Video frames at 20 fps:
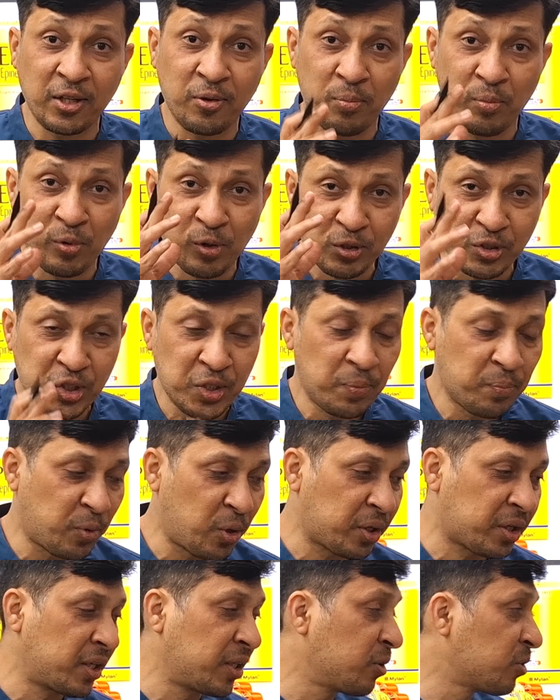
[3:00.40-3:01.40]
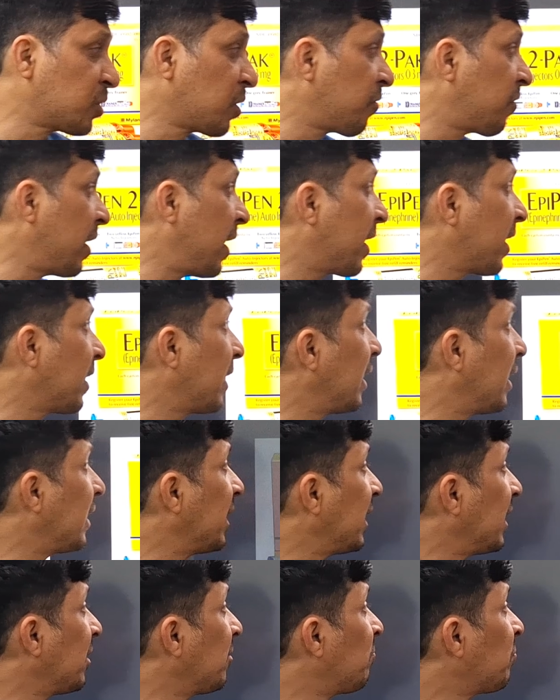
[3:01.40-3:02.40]
and the most important use of
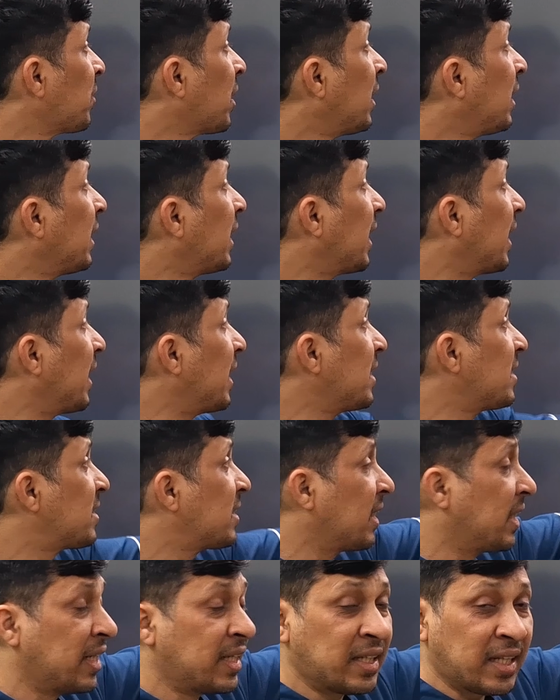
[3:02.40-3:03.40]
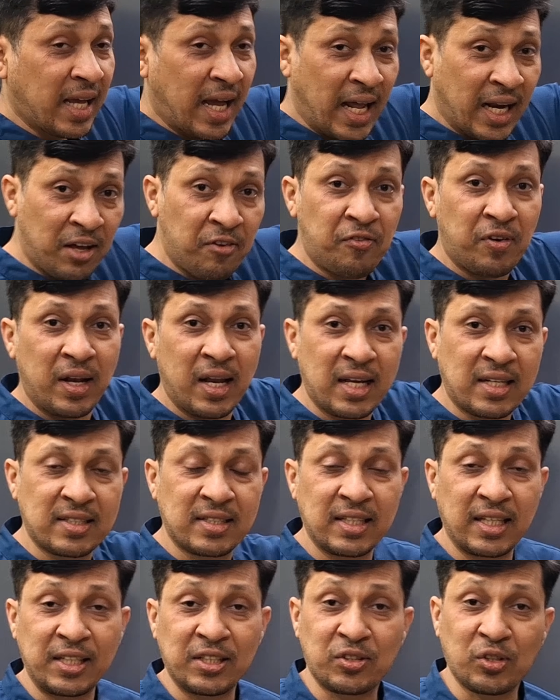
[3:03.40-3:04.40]
adrenaline is in
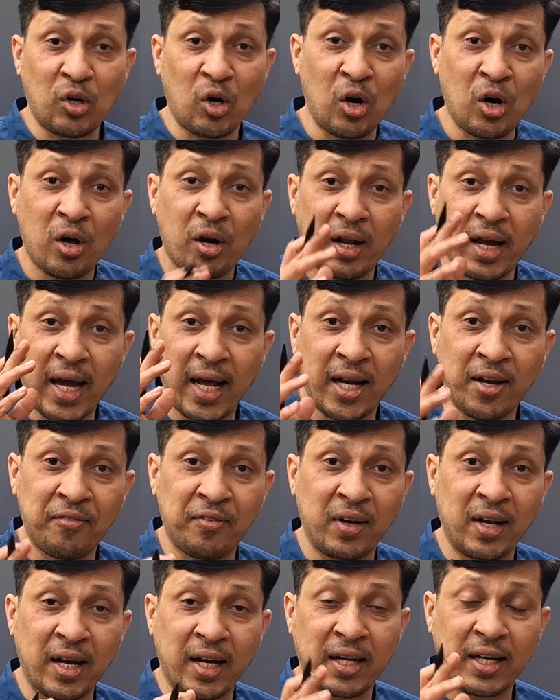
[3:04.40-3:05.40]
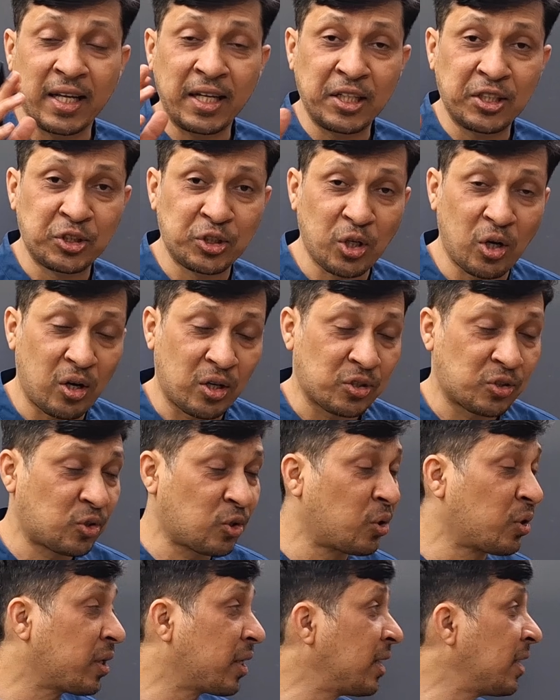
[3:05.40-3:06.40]
anaphylaxis or anaphylactic shock.
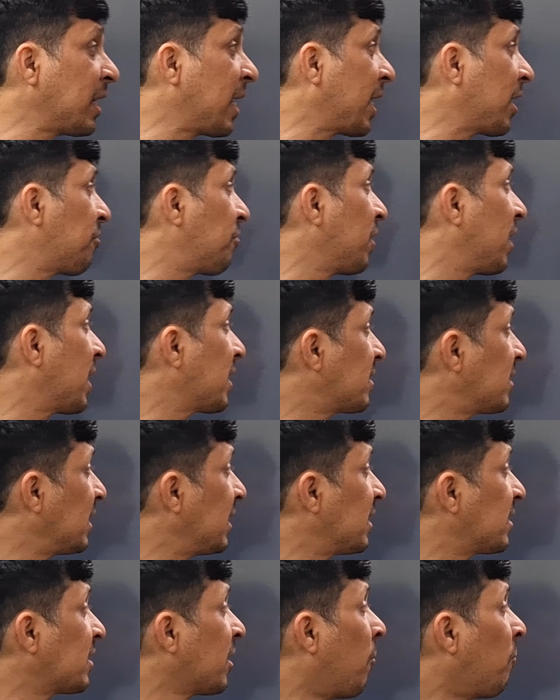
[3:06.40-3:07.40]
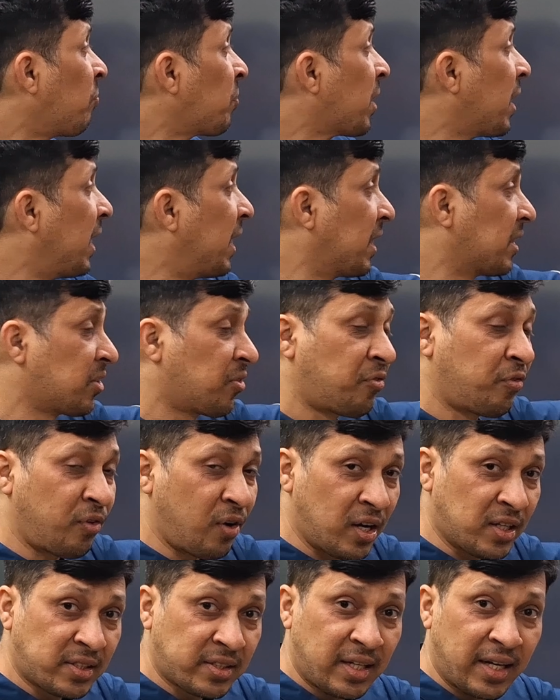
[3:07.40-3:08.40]
So in anaphylaxis, it is a
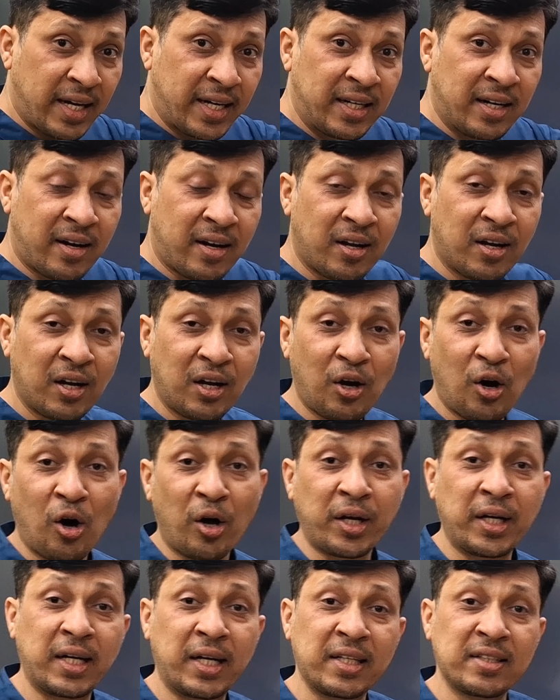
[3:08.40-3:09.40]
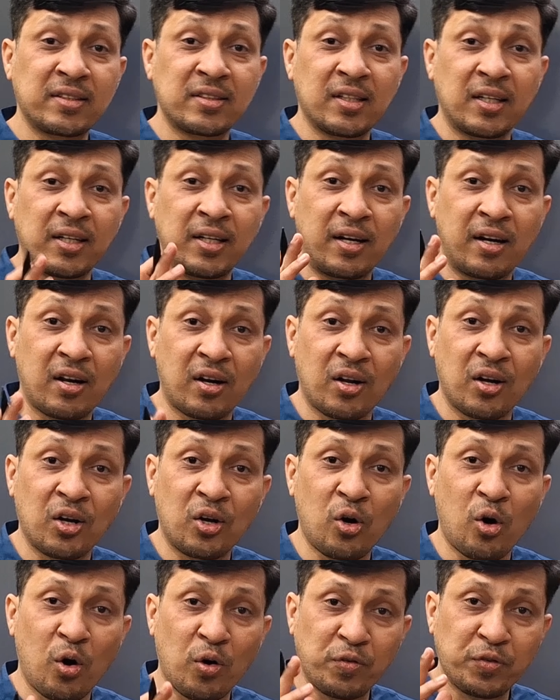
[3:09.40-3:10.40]
first line drug or it is the
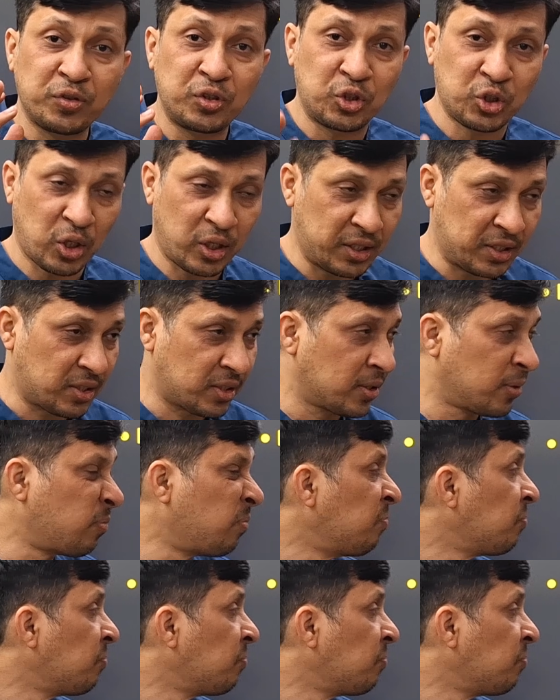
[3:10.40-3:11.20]
drug of choice.